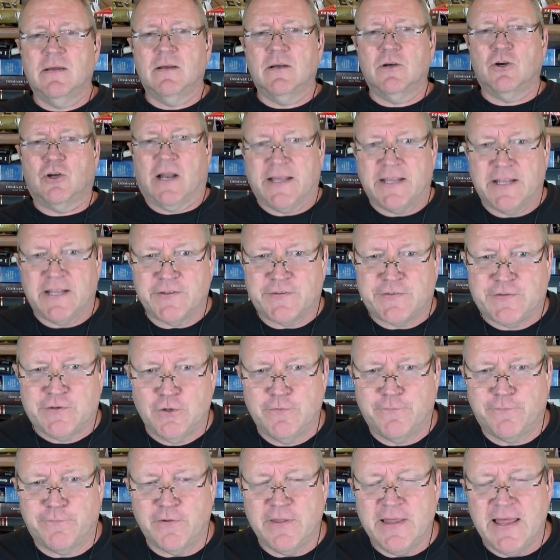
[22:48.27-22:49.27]
Could I get
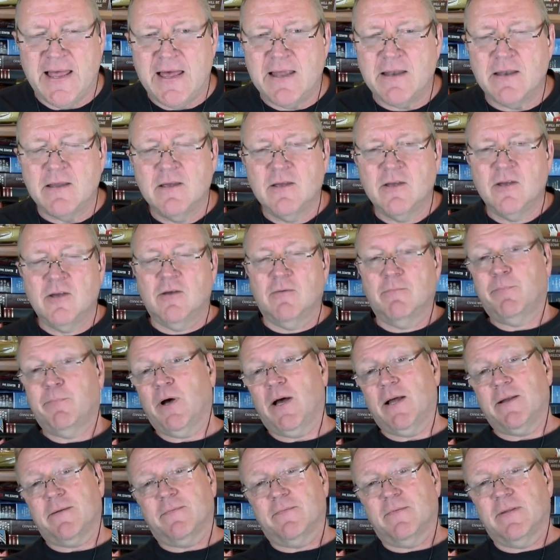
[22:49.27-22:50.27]
sued for that?
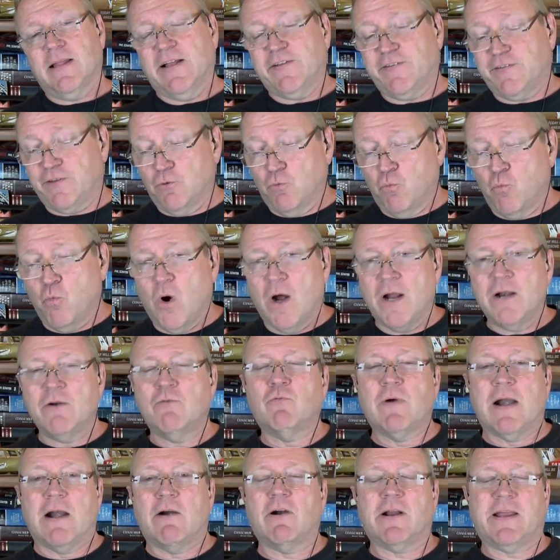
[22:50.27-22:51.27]
But that's the one
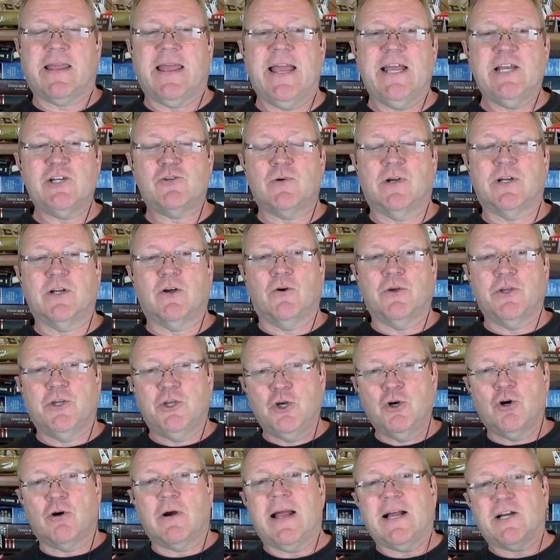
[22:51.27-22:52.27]
rare occasion where I go,
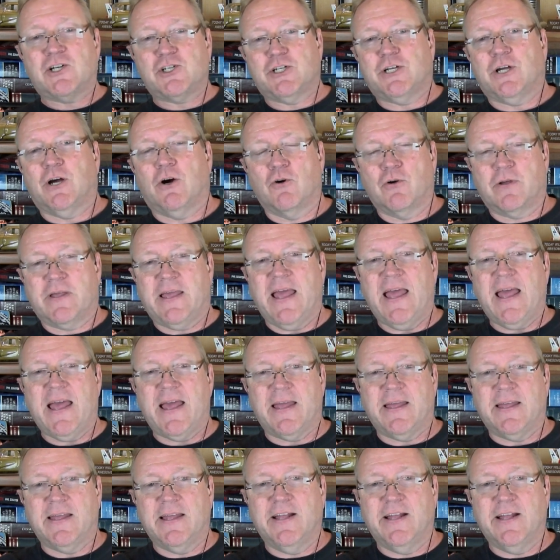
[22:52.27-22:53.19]
you're actually okay.